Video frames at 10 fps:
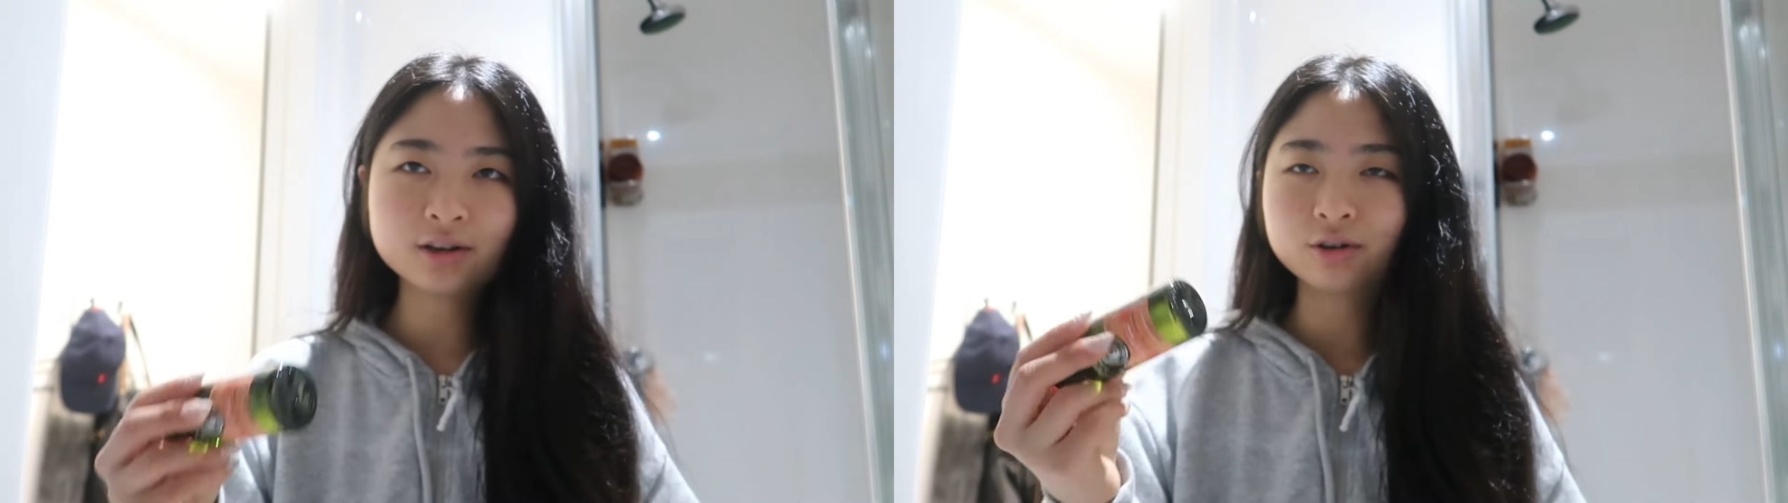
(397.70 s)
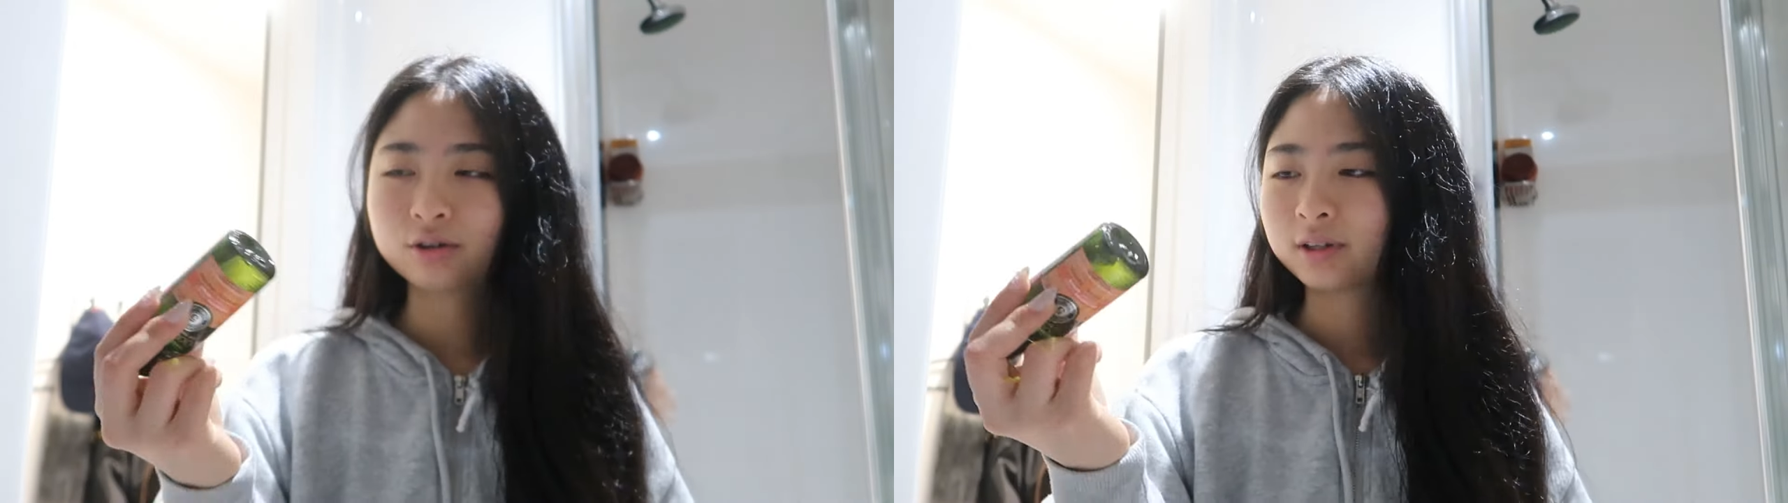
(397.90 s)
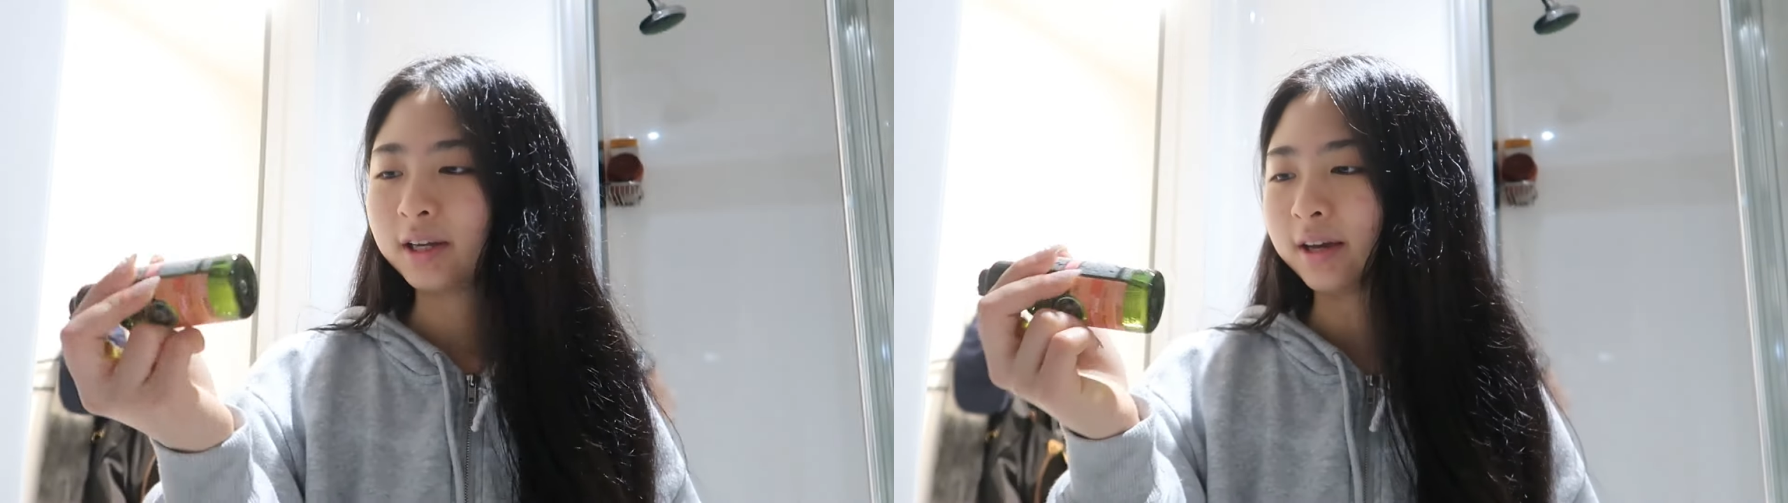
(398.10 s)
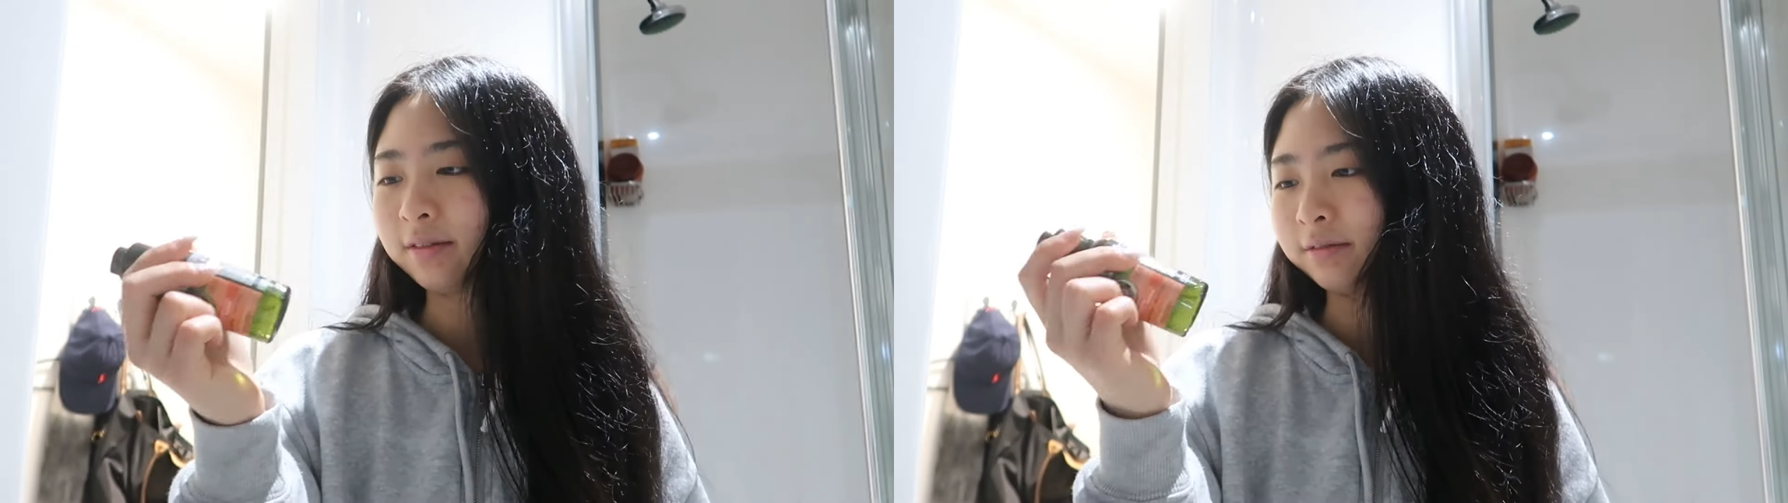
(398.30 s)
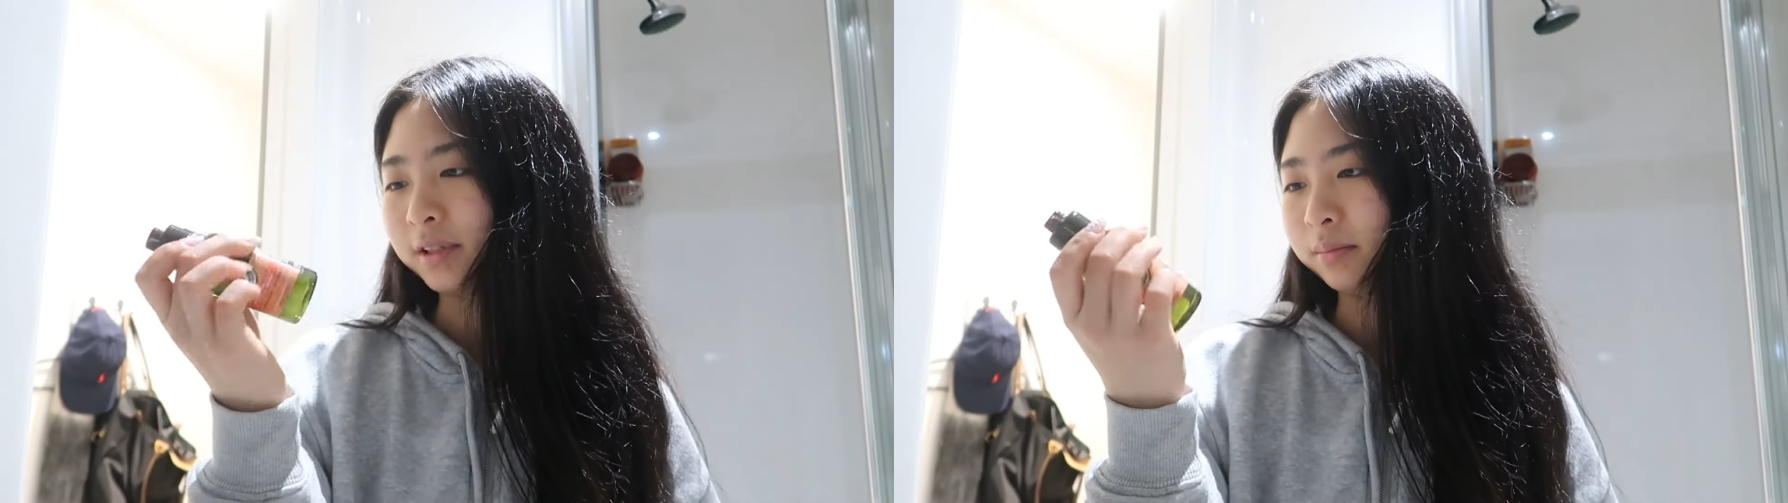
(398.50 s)
I already
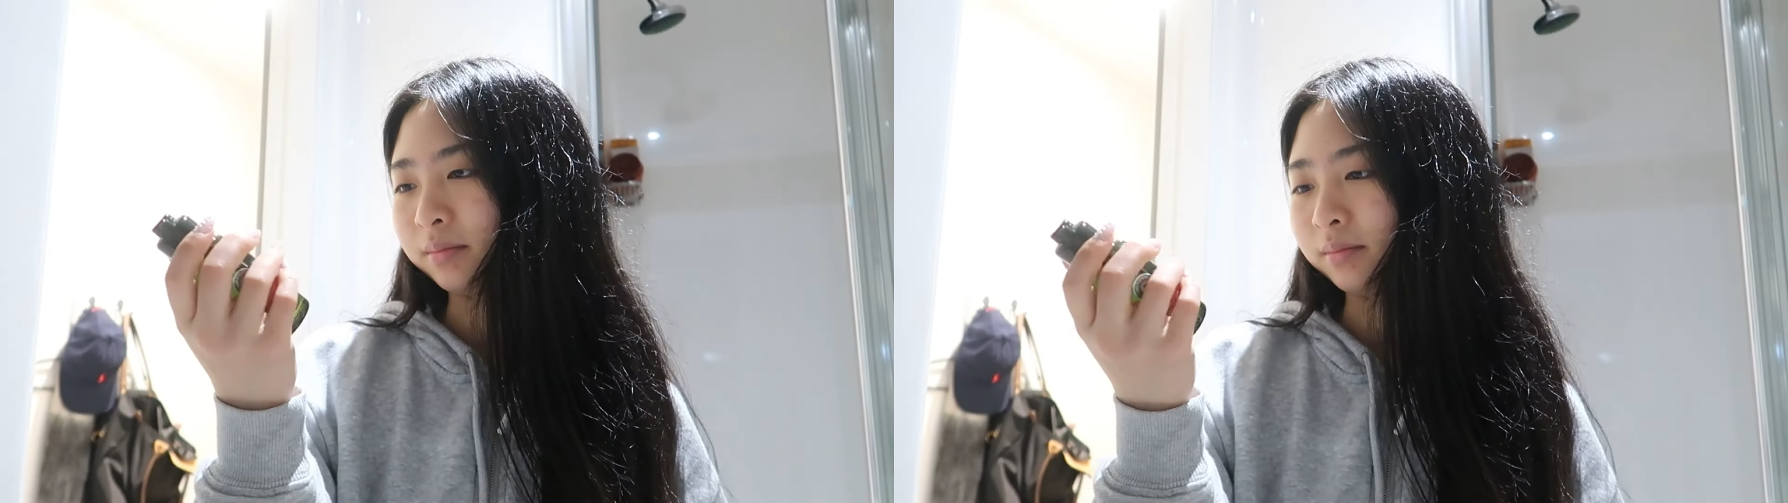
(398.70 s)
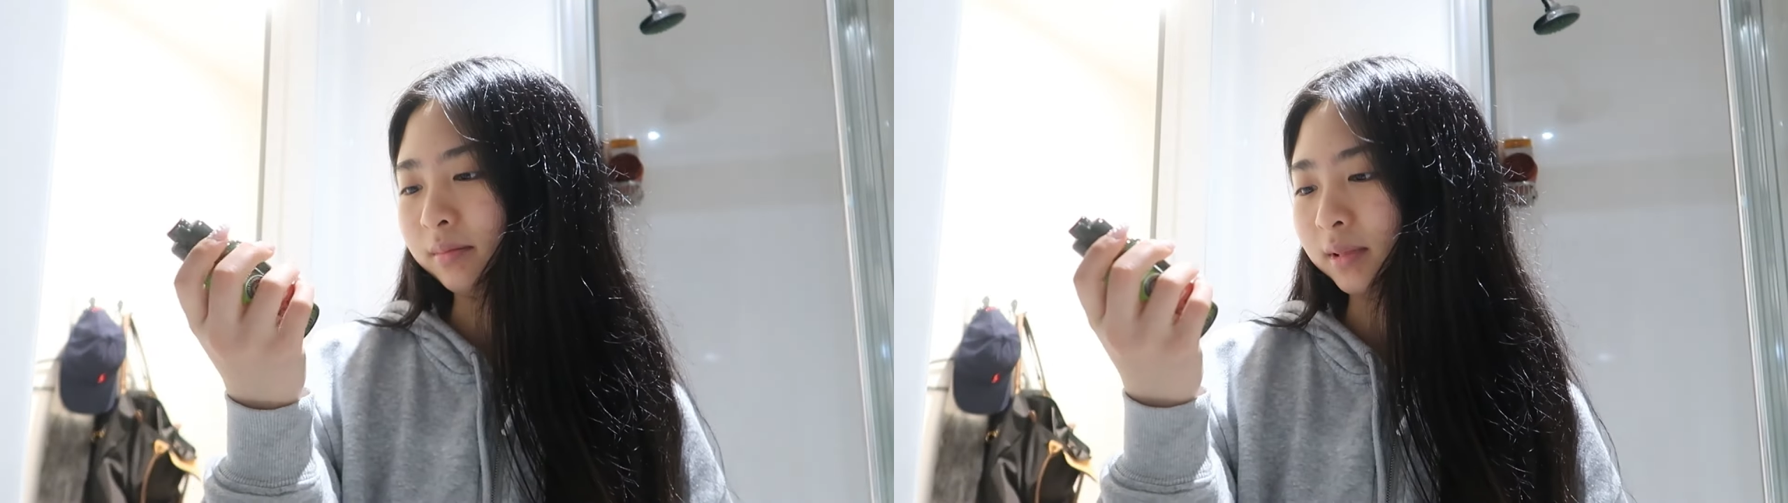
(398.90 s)
have some